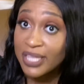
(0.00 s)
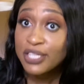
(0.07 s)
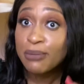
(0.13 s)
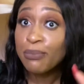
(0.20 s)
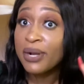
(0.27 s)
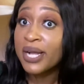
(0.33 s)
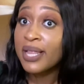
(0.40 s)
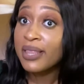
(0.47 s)
to
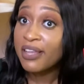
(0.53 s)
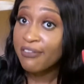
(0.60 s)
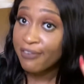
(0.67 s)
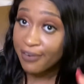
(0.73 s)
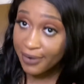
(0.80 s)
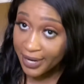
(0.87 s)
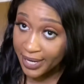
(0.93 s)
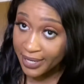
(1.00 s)
bring a
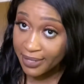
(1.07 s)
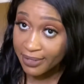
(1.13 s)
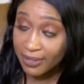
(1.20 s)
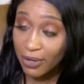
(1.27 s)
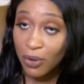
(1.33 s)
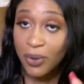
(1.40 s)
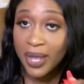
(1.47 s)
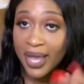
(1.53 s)
lover in,
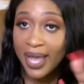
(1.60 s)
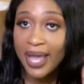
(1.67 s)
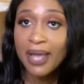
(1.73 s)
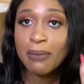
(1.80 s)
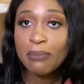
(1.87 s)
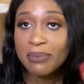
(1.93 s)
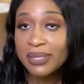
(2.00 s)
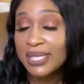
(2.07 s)
okay?
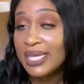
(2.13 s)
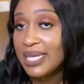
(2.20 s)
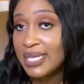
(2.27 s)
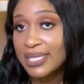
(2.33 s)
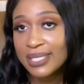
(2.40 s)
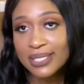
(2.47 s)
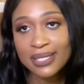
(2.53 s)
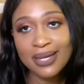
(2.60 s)

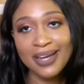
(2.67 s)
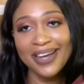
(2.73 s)
Please.